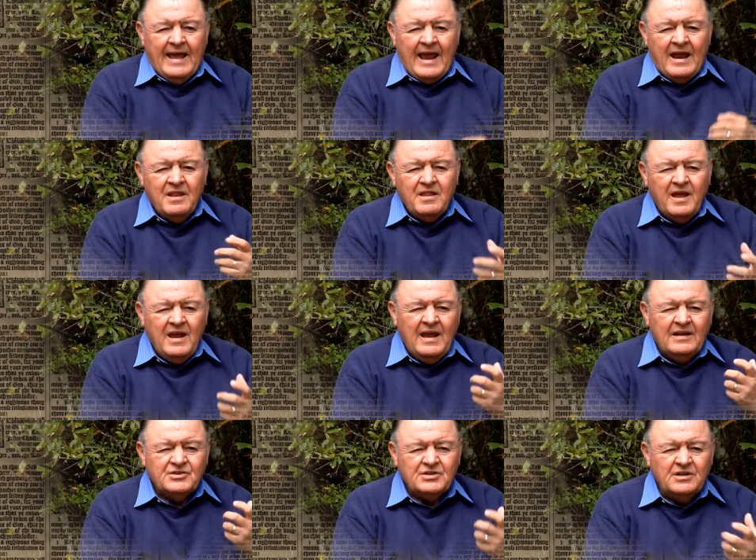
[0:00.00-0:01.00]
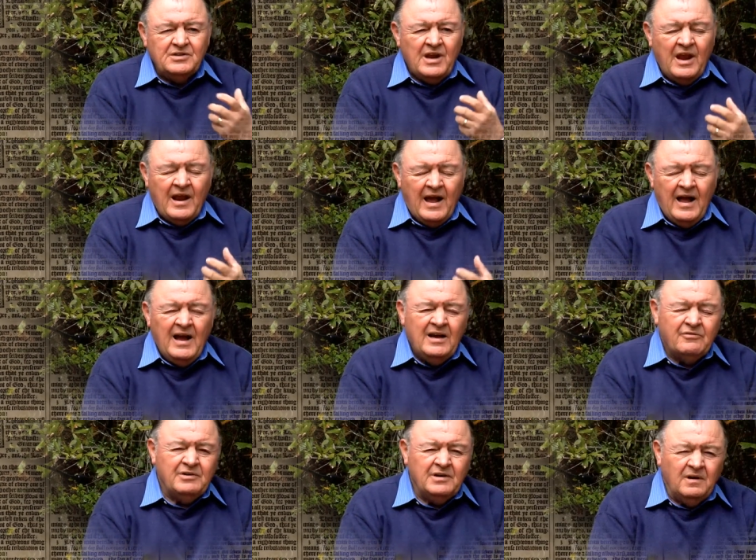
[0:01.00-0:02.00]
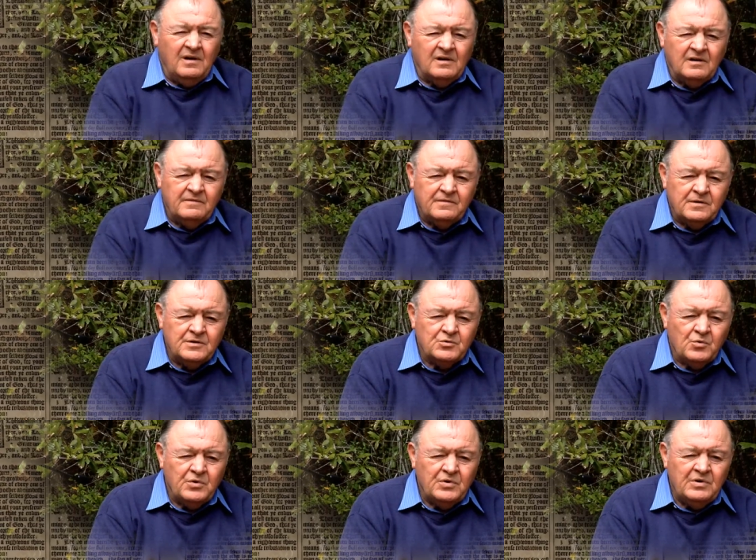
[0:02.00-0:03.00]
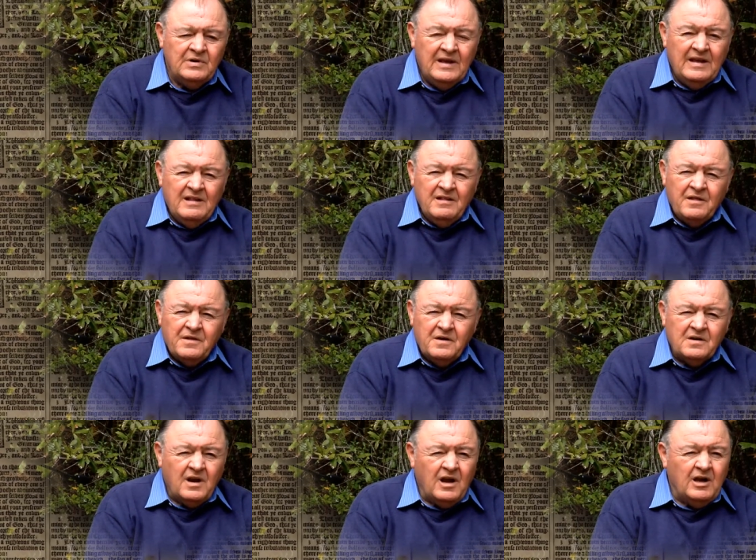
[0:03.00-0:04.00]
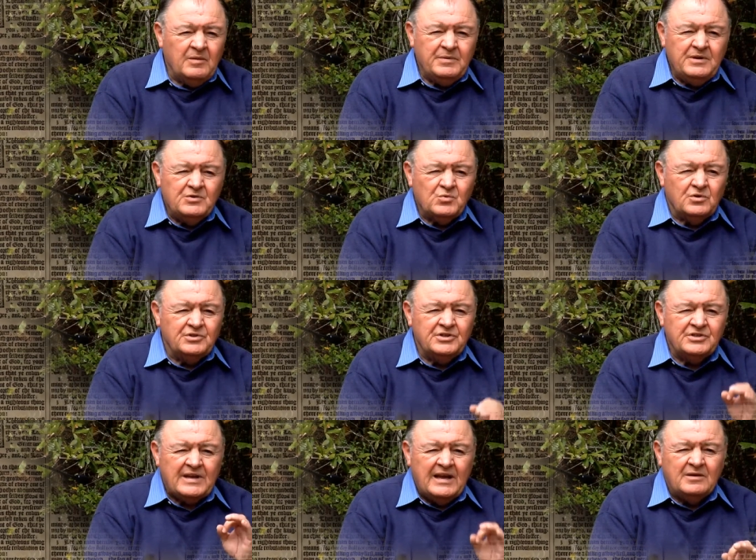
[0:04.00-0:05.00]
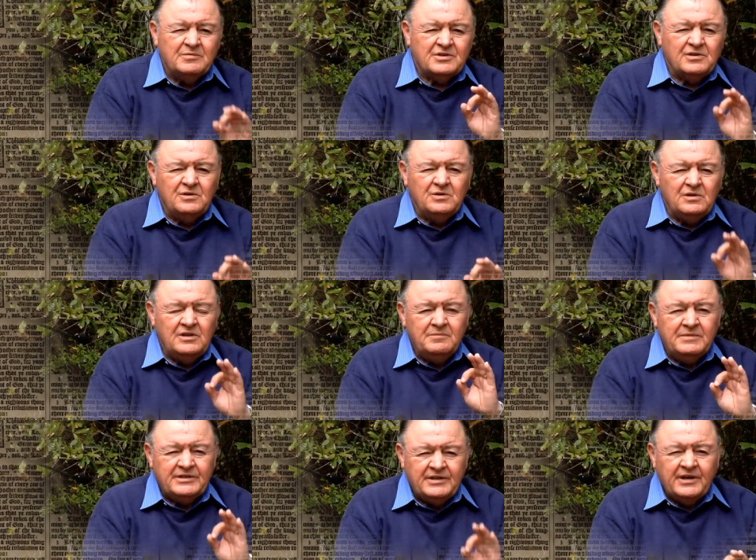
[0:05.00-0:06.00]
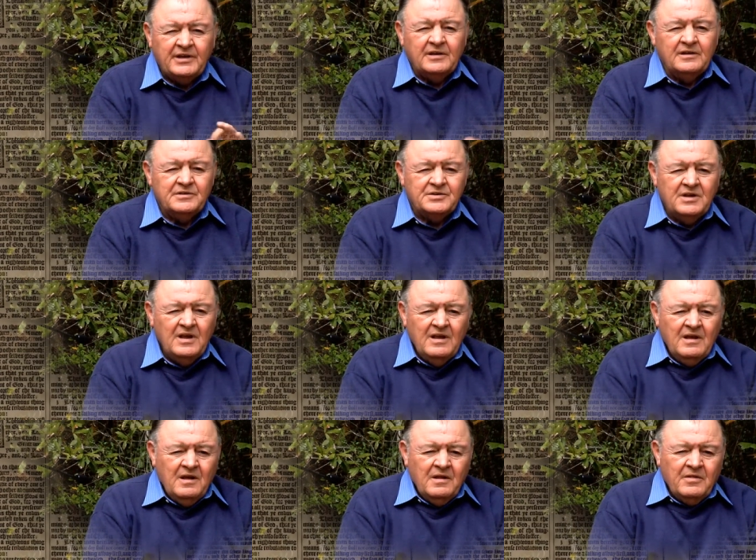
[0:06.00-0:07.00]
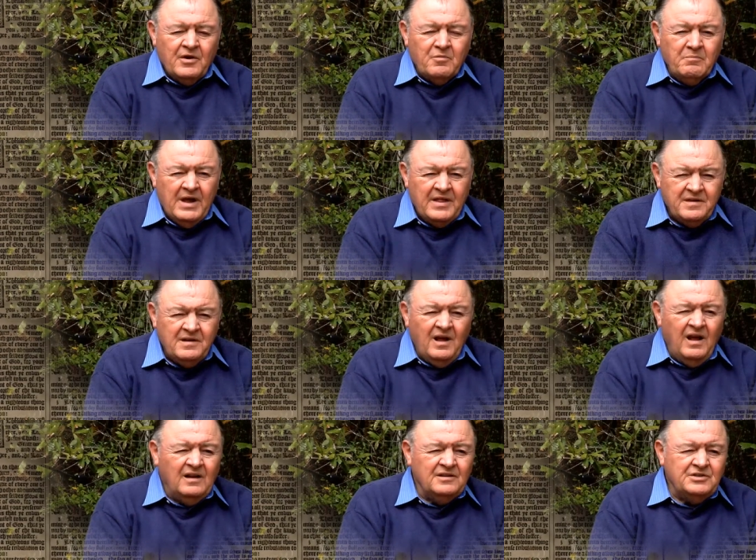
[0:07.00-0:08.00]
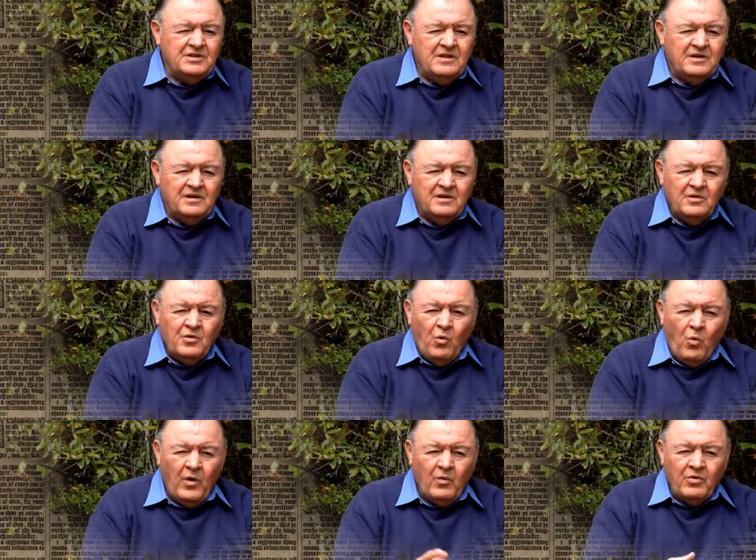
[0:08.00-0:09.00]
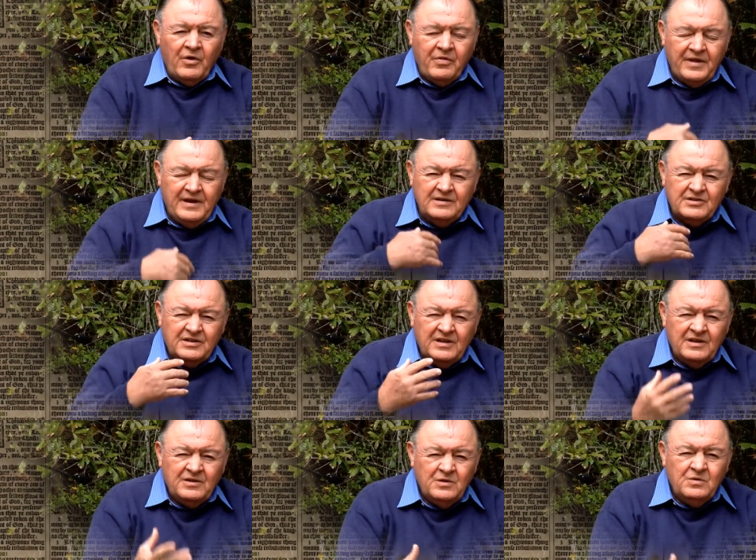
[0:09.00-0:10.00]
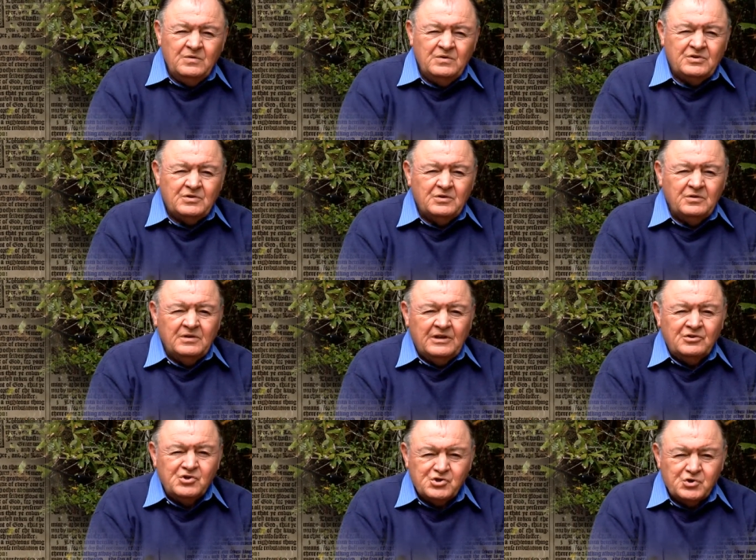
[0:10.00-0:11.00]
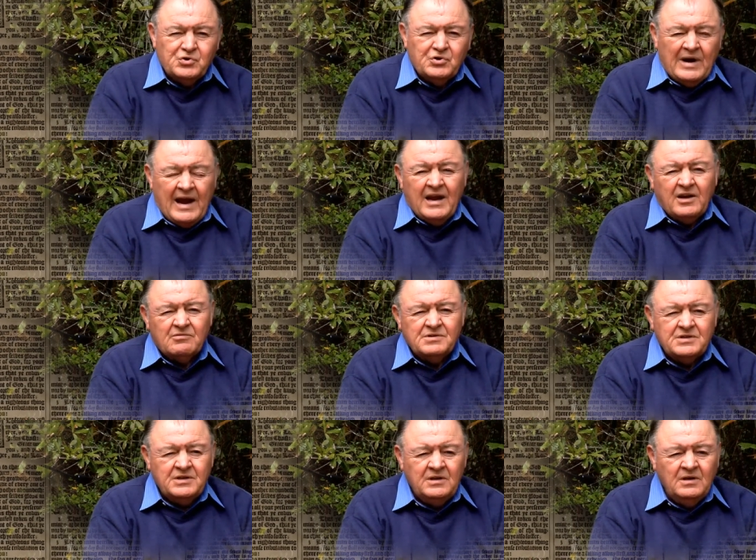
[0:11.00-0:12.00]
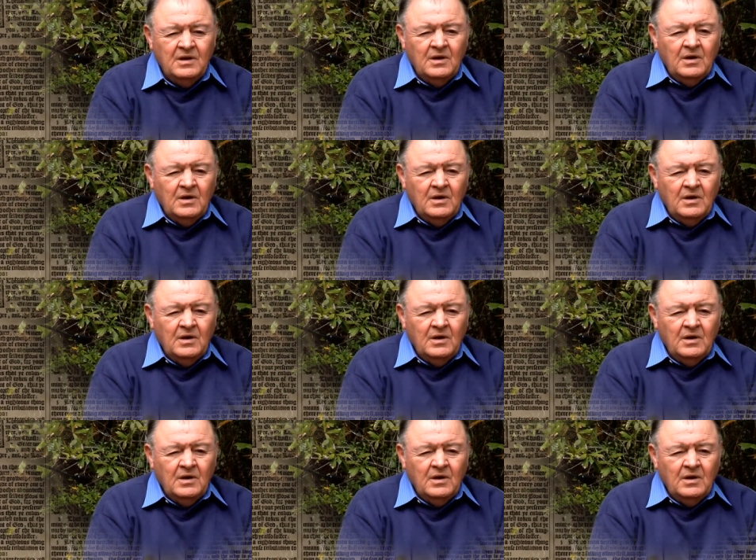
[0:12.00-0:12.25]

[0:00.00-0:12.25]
and they had such a high regard for His Word that their copies were just absolutely meticulous. Their methodology, the things that they used to ensure accuracy,